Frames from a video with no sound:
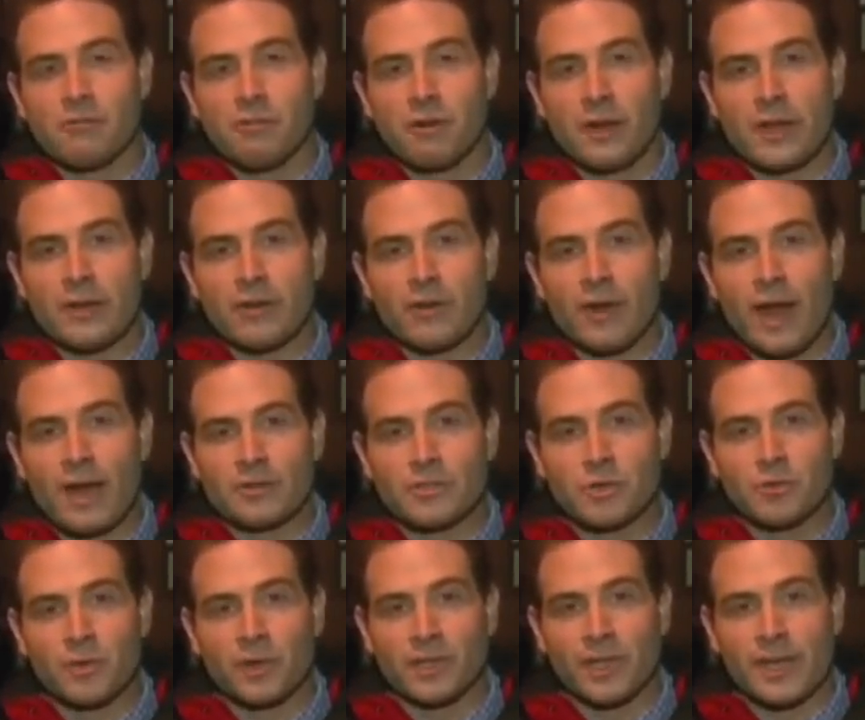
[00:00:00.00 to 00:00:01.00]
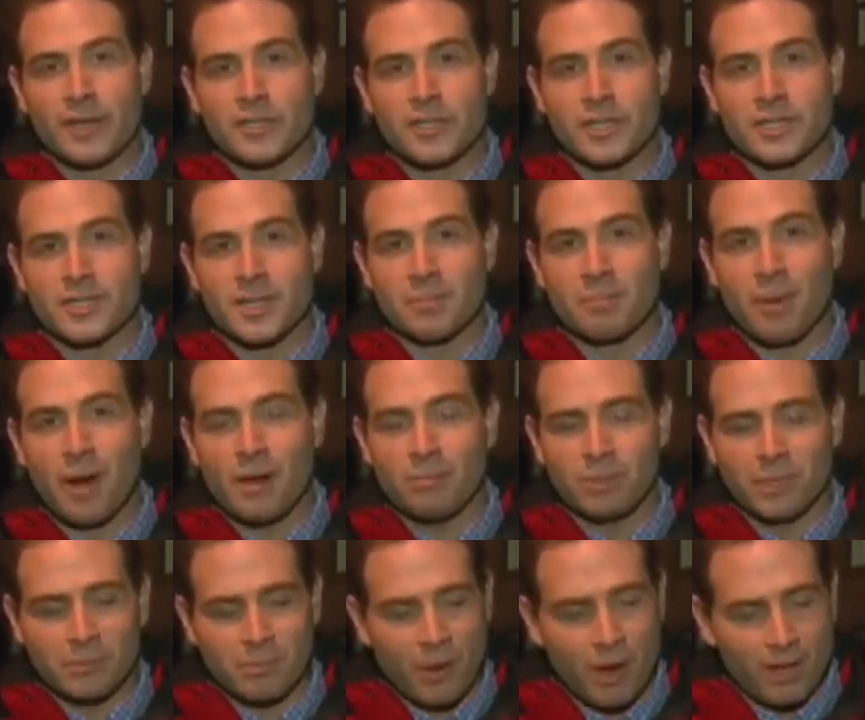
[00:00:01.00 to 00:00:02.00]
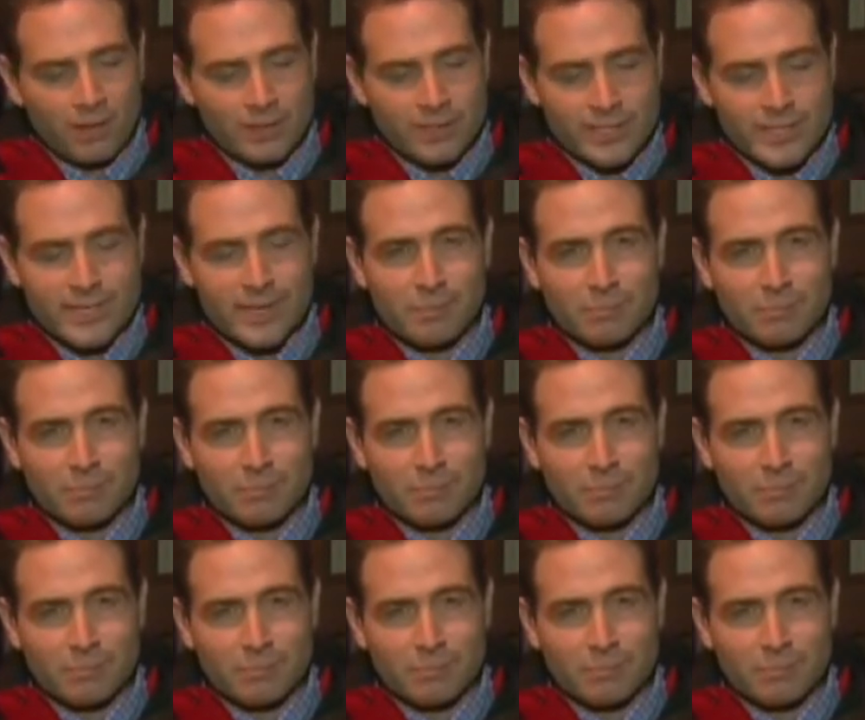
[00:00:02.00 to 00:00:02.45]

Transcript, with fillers: for International Relations and Public Policy,